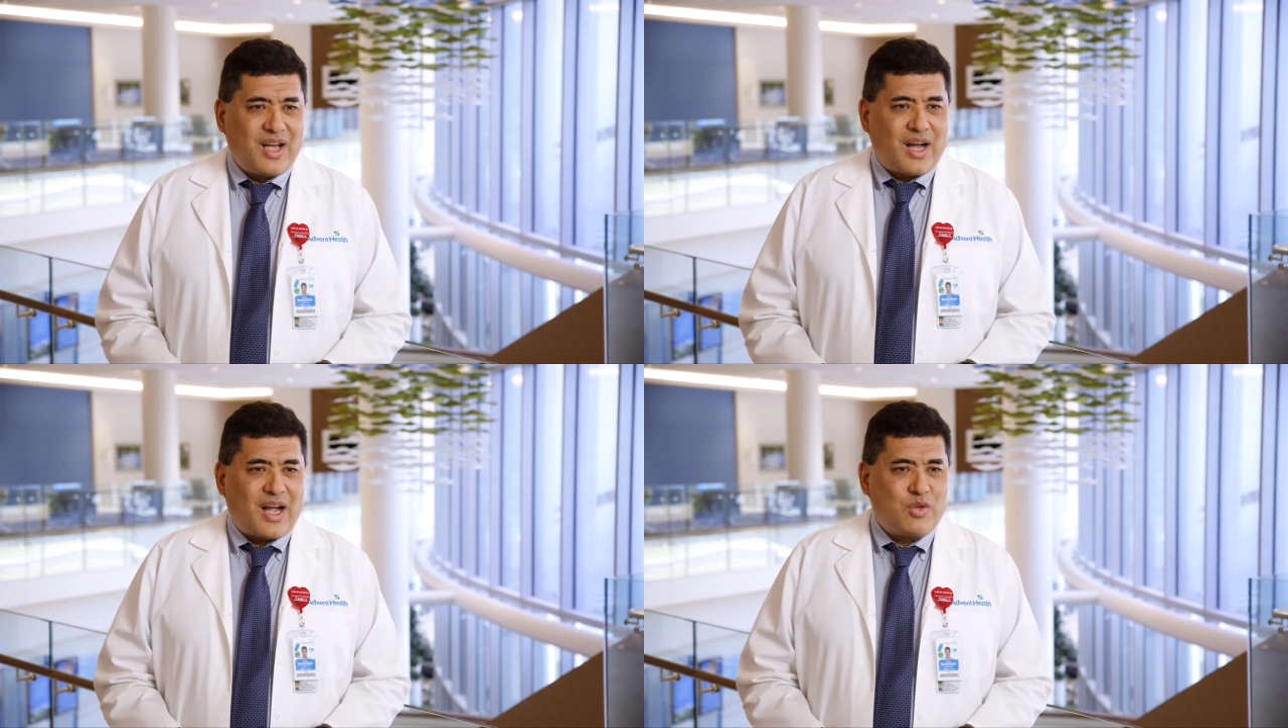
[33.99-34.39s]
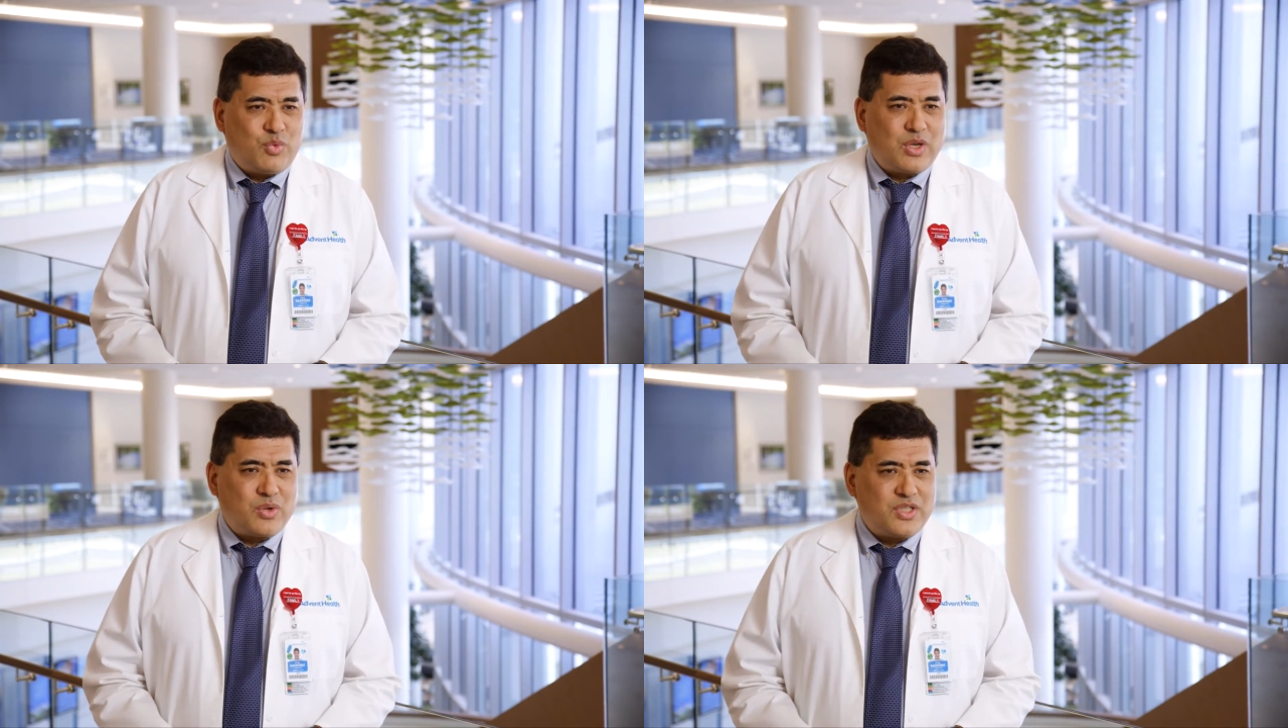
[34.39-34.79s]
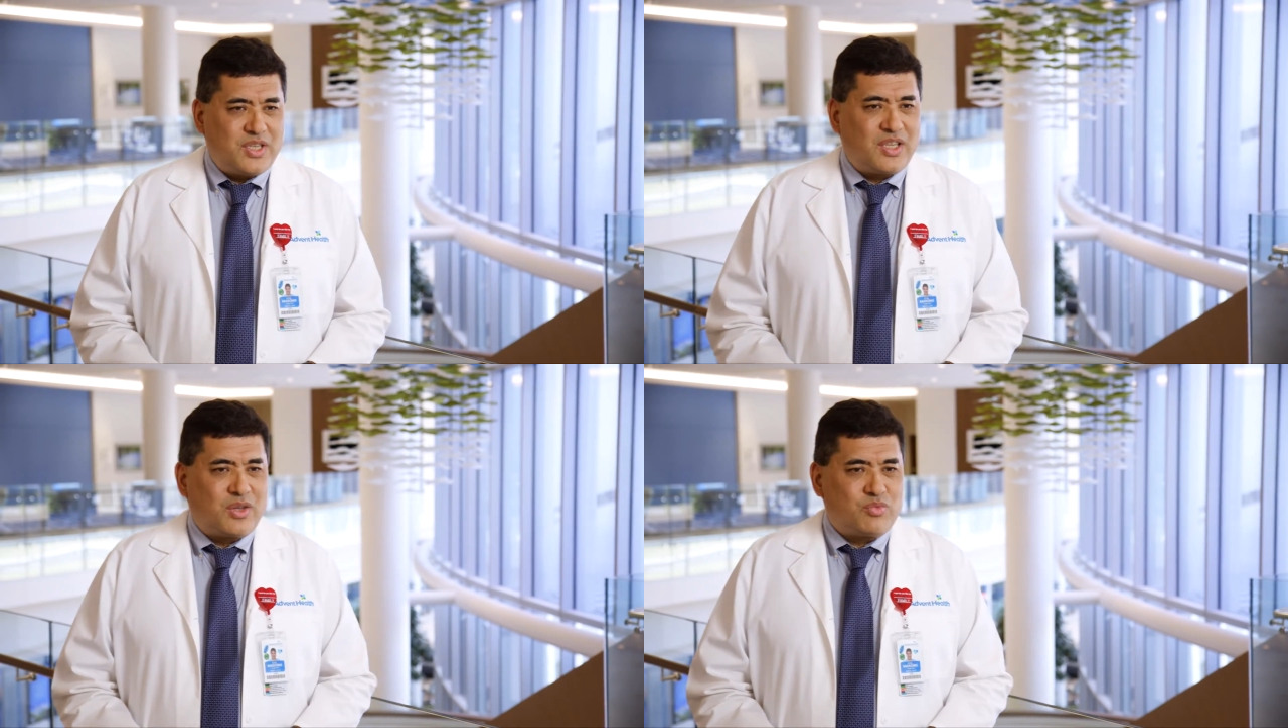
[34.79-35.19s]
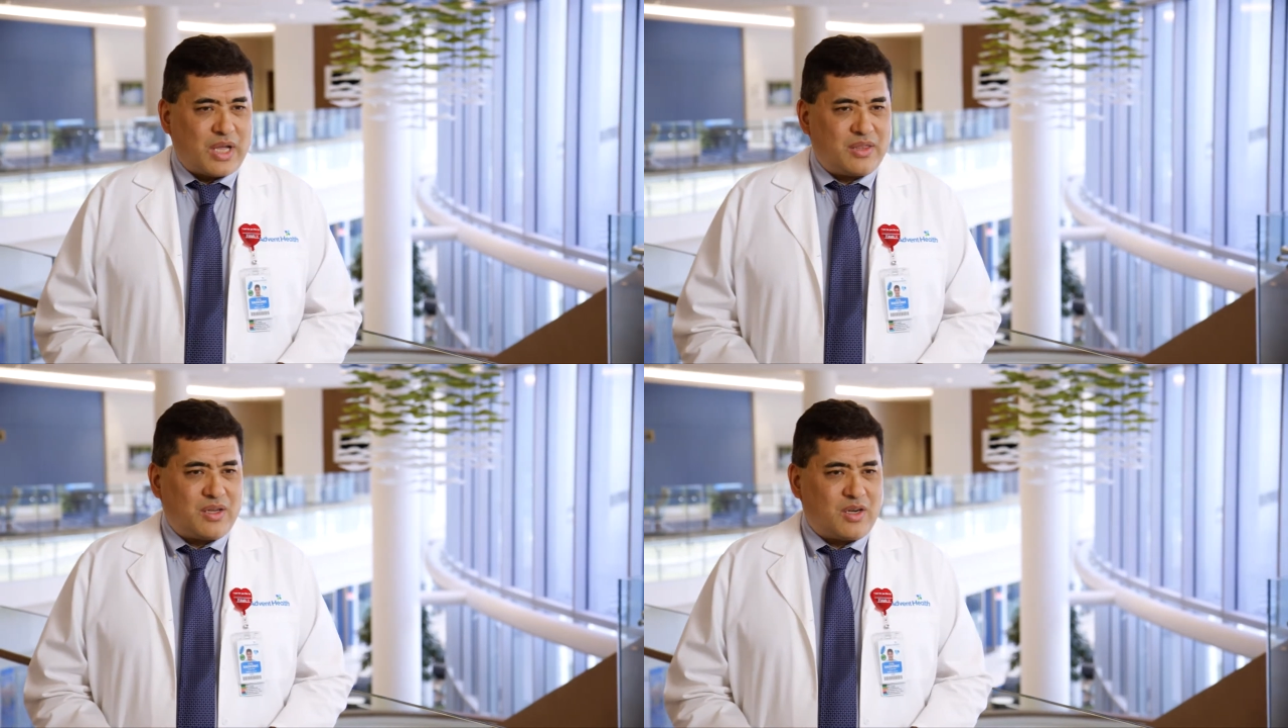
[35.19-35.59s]
and we consider the
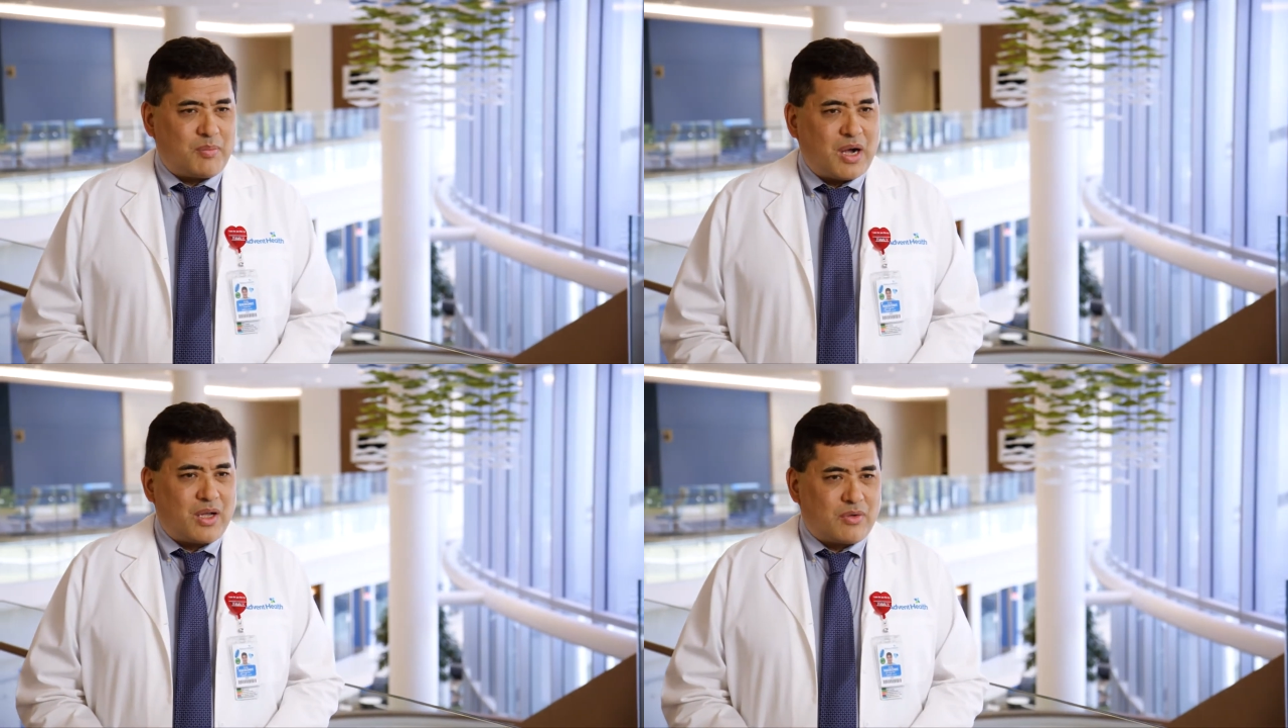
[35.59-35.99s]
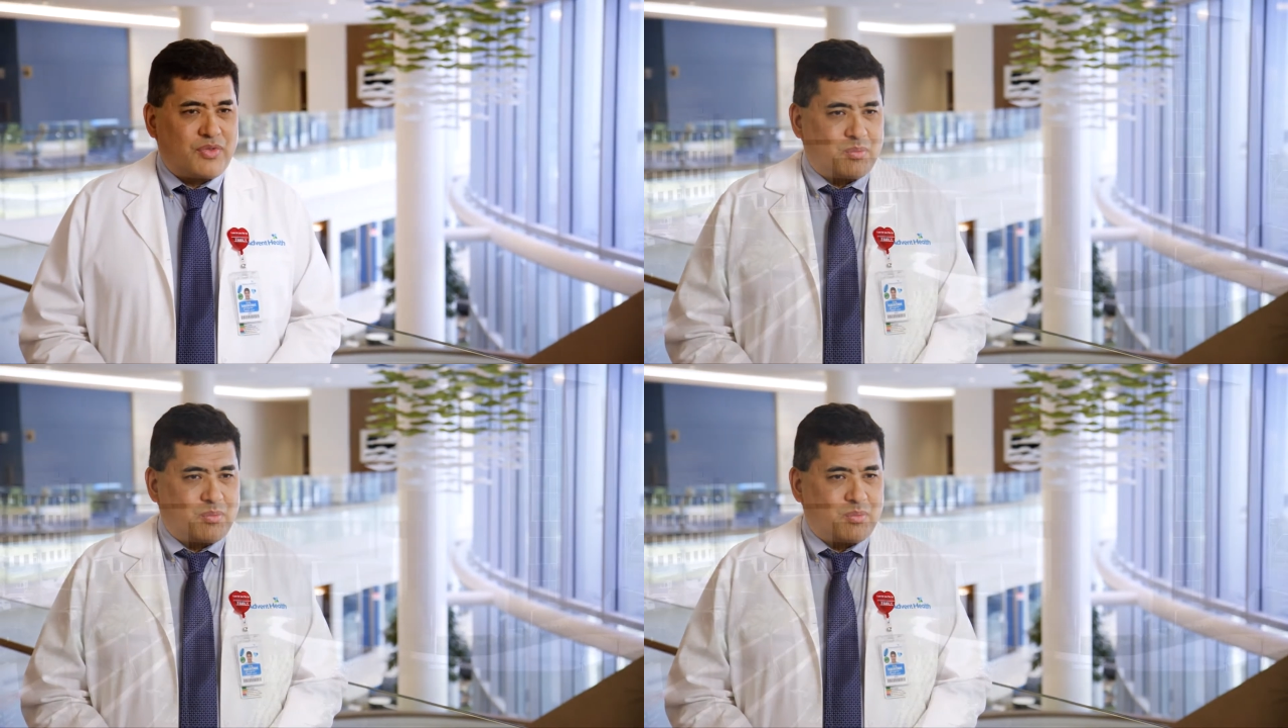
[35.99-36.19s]
retina a part of the